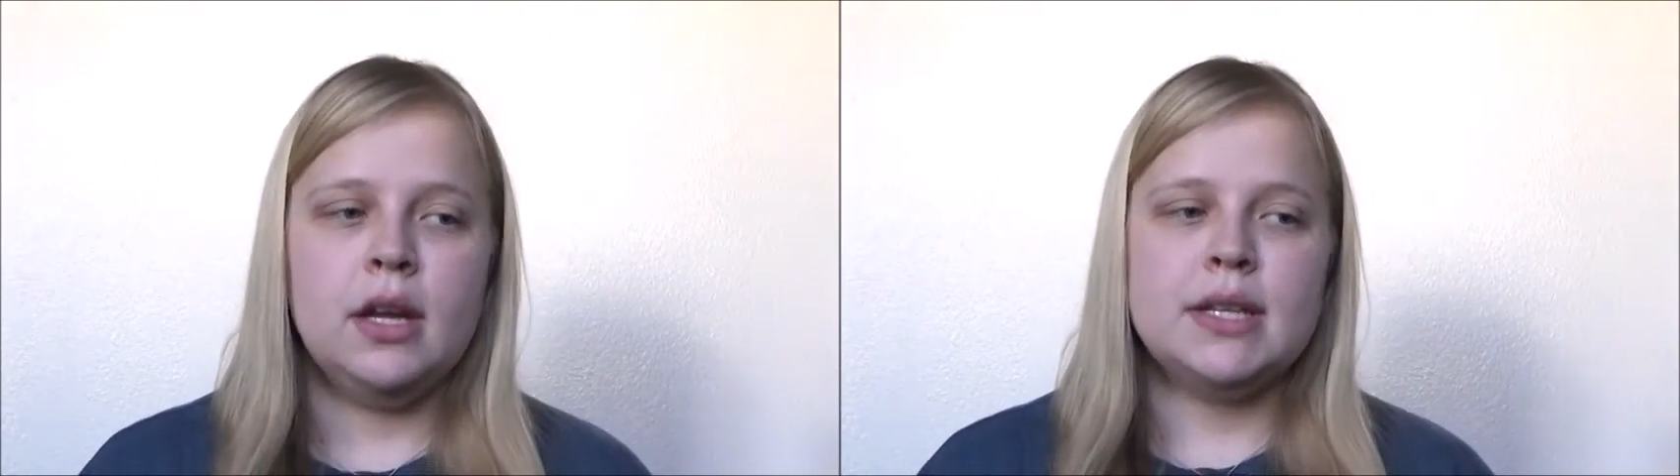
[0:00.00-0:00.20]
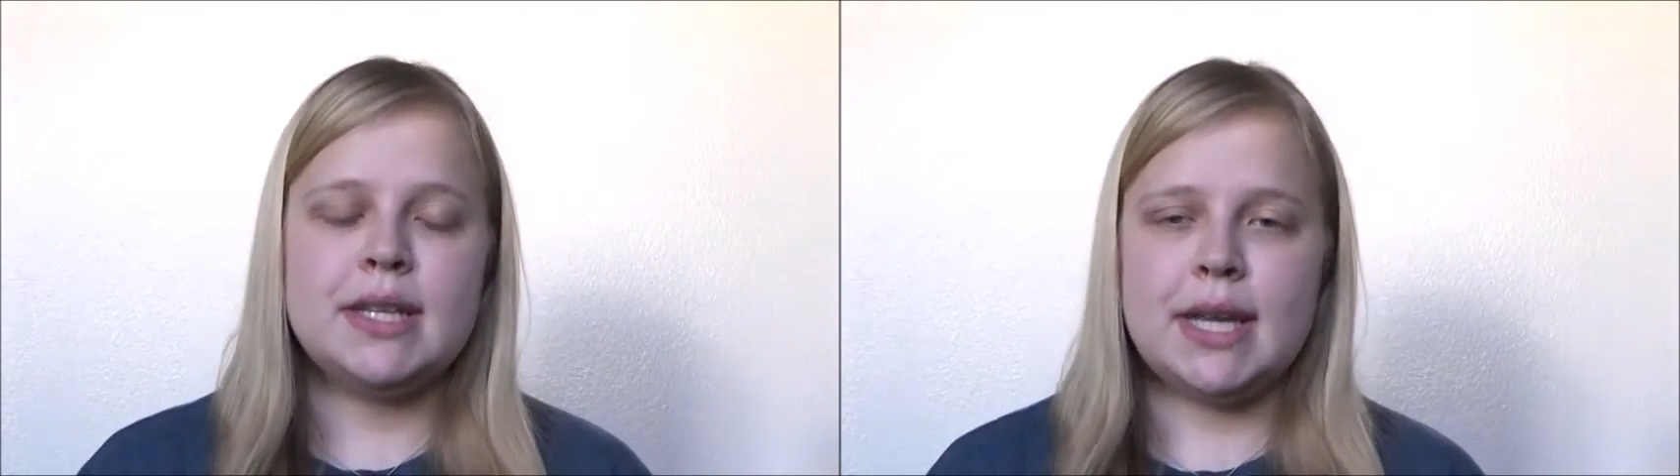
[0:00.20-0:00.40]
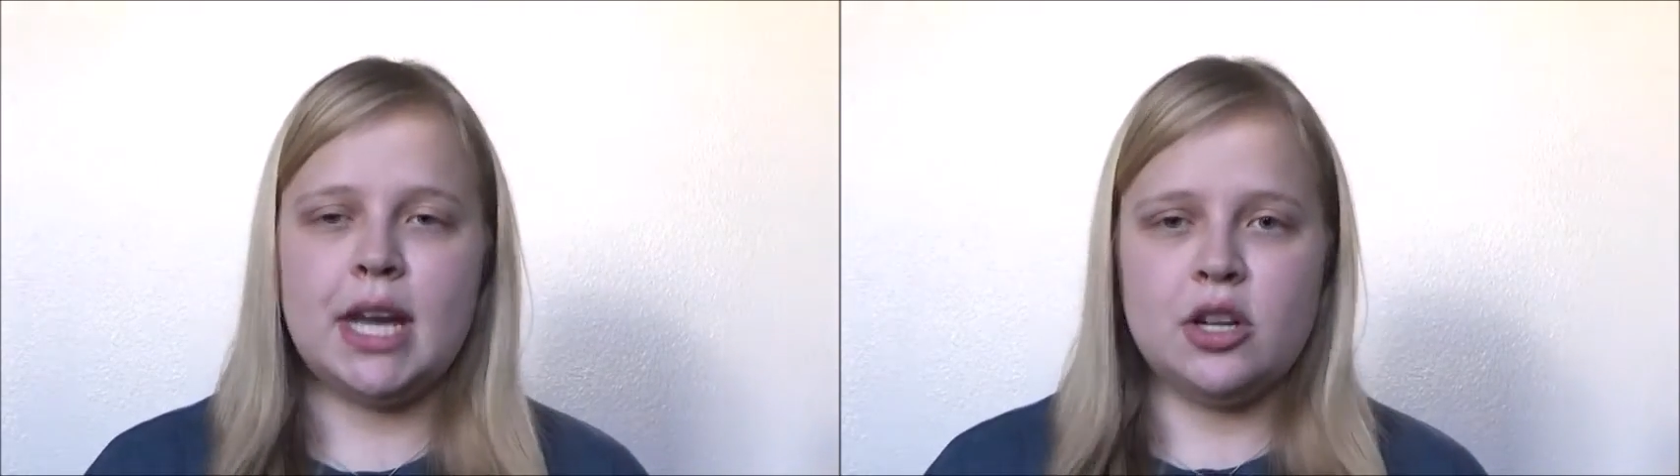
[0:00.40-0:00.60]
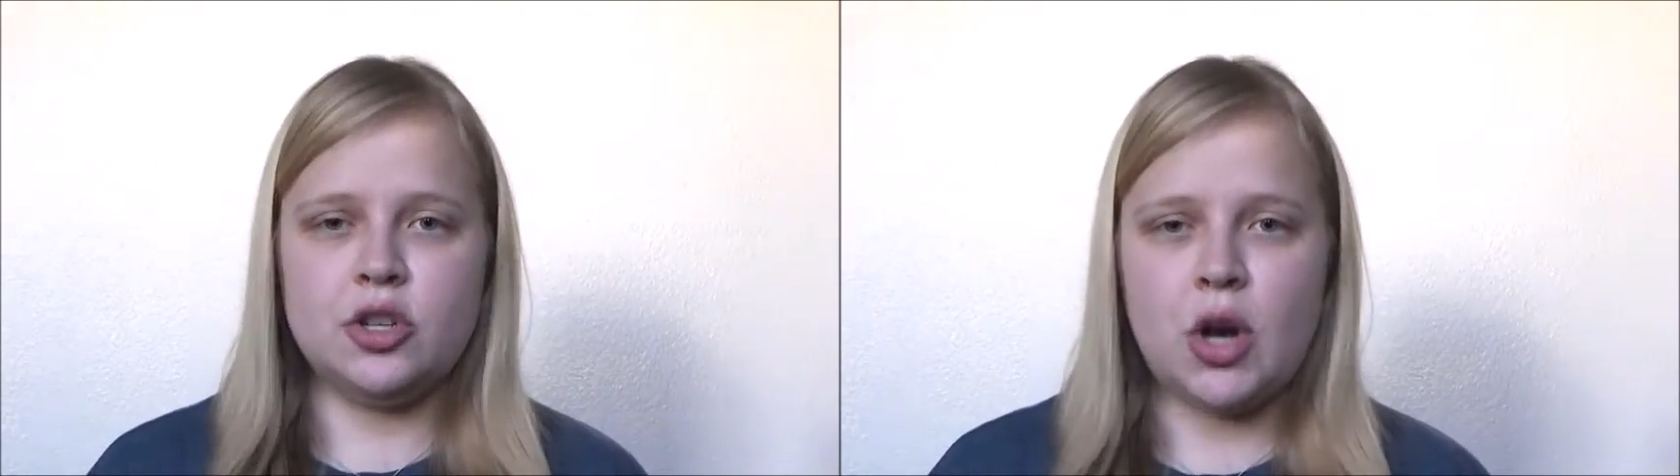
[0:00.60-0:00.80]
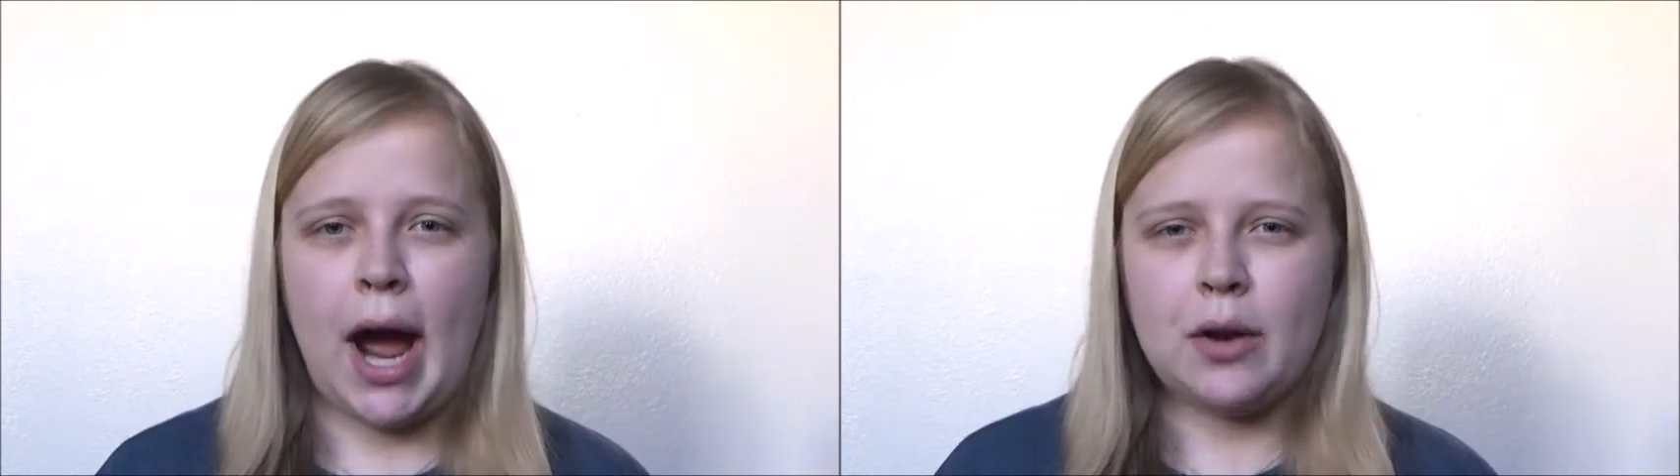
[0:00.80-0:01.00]
stay on
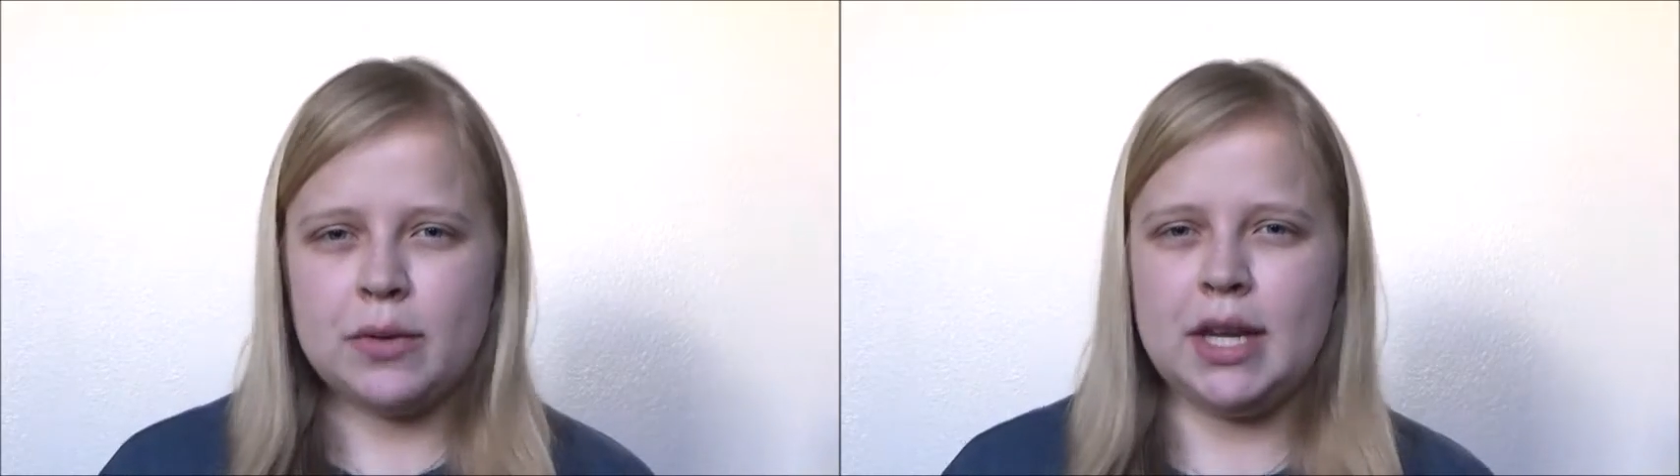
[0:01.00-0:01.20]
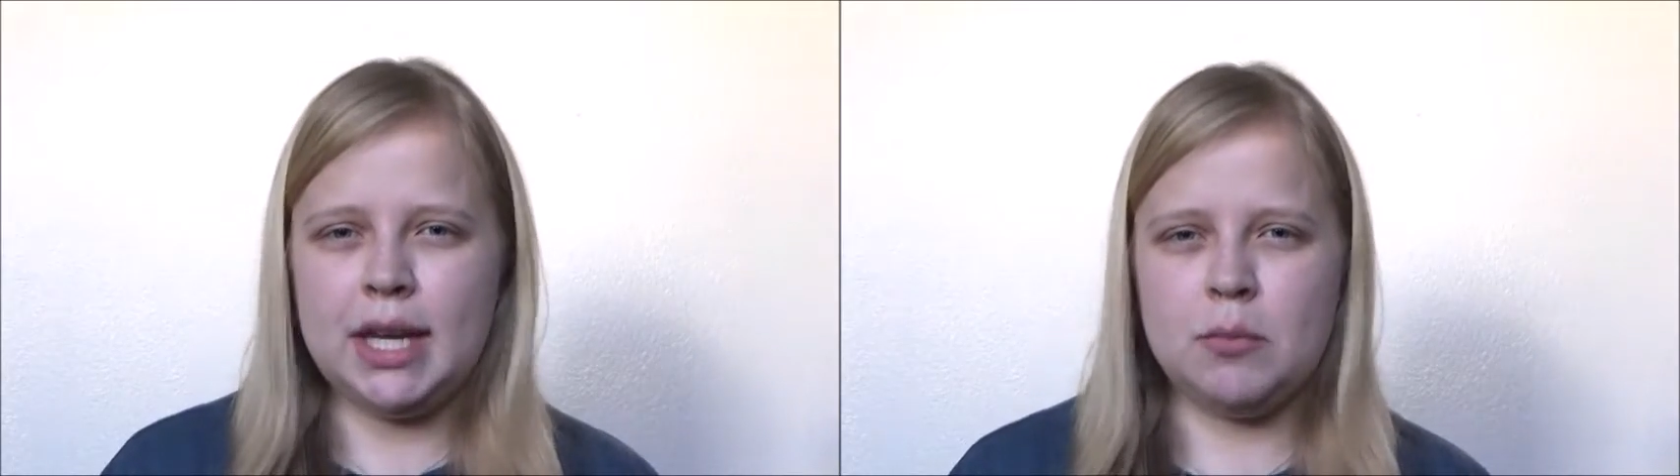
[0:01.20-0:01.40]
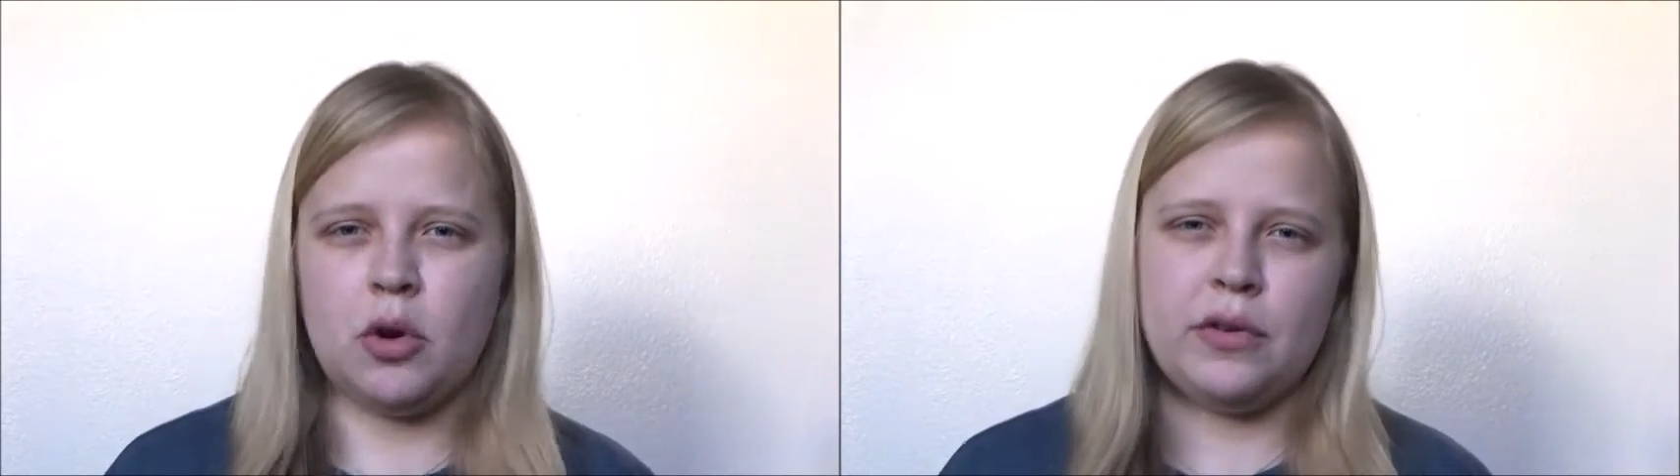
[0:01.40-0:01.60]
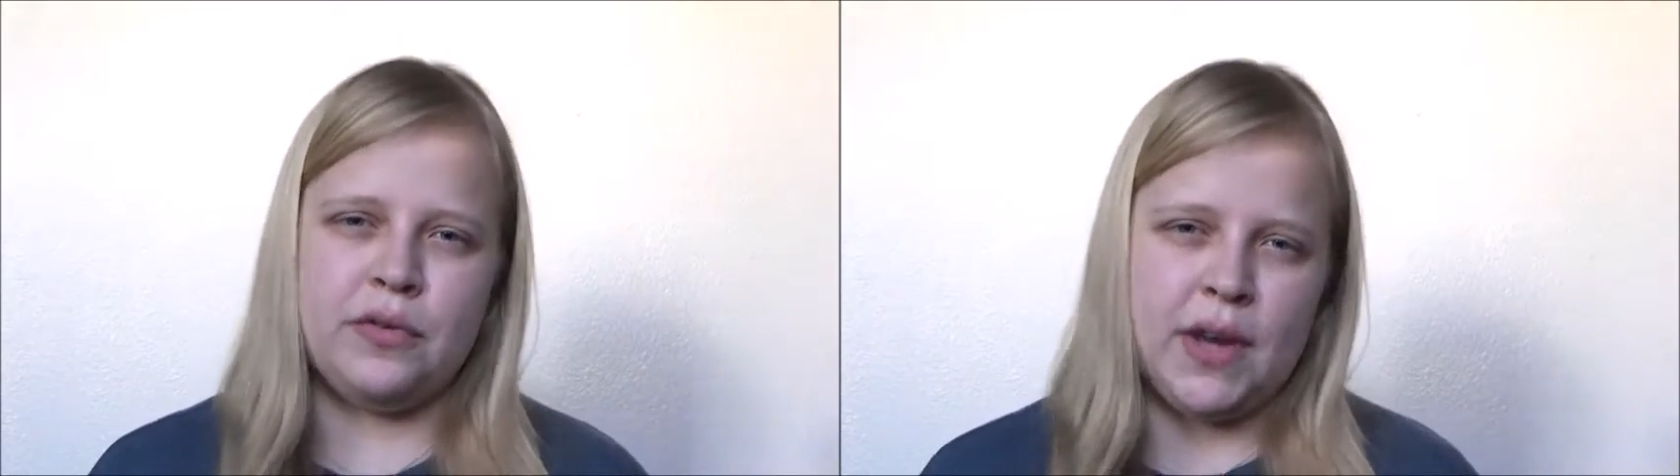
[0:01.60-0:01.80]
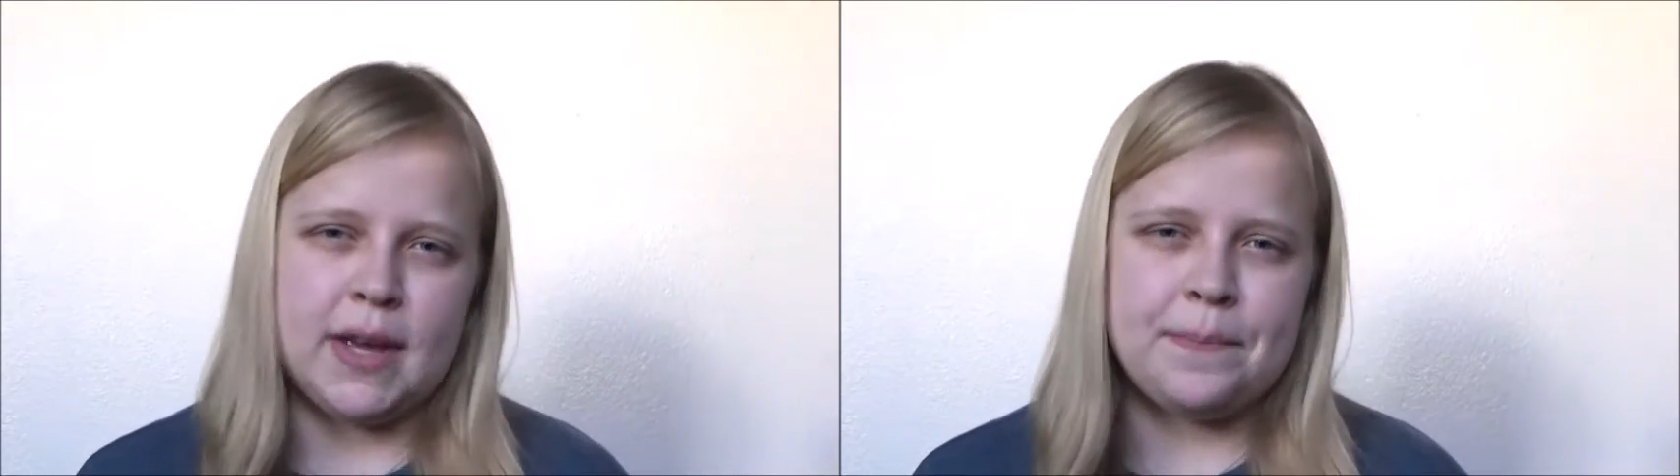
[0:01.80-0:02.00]
track with getting more
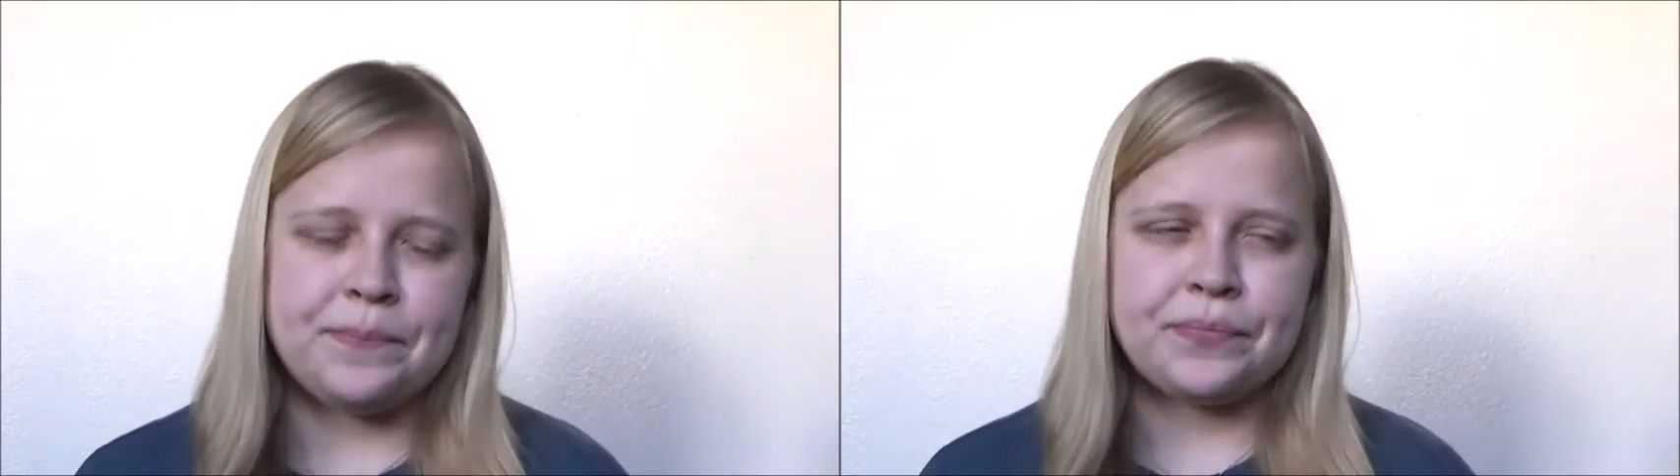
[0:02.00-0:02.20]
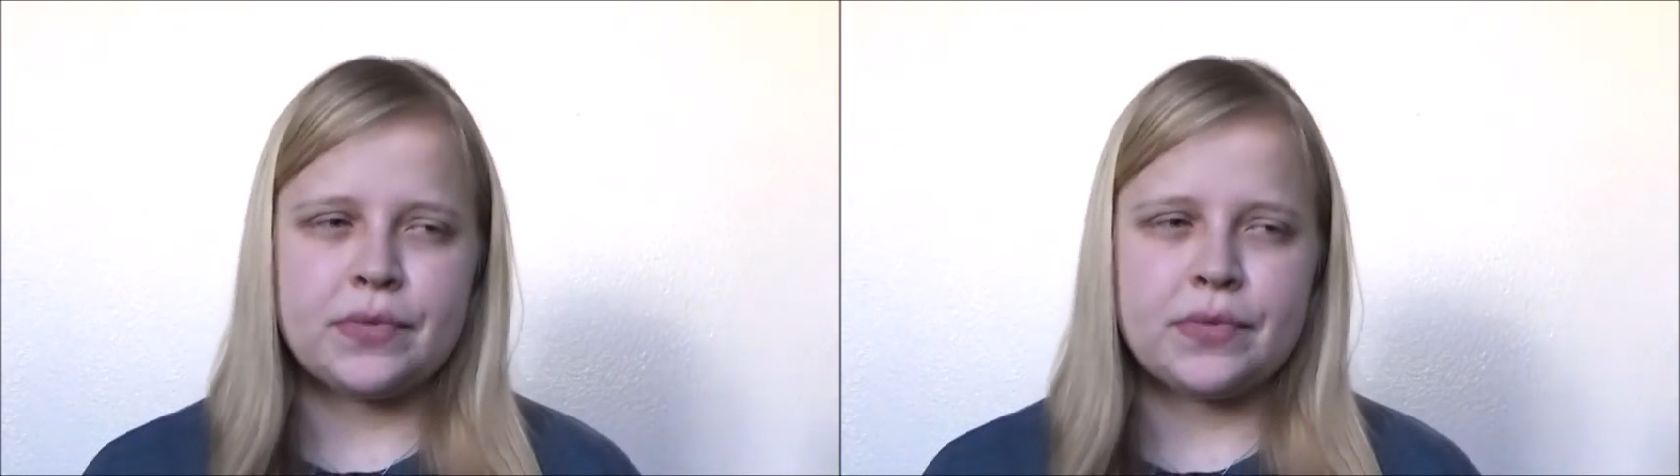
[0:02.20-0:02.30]
fit